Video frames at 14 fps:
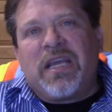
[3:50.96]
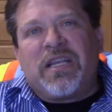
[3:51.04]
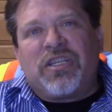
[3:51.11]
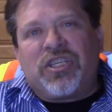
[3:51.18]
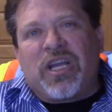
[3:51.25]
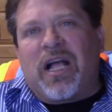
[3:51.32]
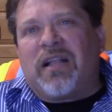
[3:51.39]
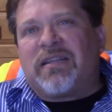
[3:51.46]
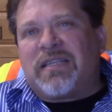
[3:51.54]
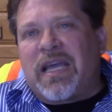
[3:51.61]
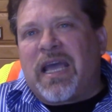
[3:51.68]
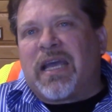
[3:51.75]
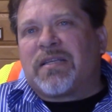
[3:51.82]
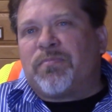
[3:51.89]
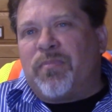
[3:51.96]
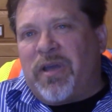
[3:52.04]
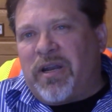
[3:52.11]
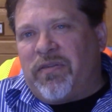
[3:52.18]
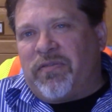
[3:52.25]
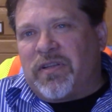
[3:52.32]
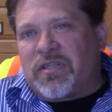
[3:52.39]
child tax
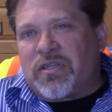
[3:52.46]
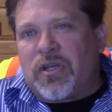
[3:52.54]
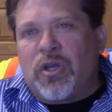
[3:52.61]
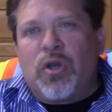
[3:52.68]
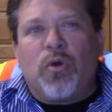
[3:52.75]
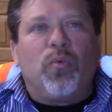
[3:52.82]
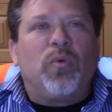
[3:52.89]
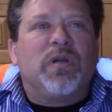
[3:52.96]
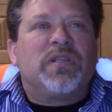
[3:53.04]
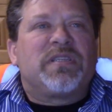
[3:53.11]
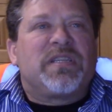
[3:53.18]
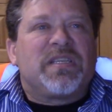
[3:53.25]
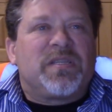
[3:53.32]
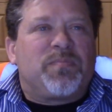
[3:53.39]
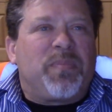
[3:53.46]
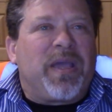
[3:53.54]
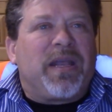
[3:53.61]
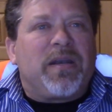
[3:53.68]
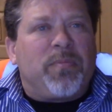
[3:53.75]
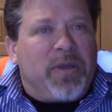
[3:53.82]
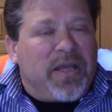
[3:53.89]
benefits will
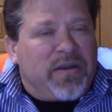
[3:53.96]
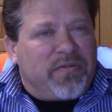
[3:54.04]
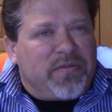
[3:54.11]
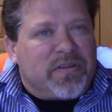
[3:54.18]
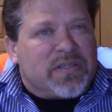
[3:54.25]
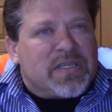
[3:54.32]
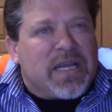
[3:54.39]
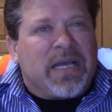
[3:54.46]
suspend benefits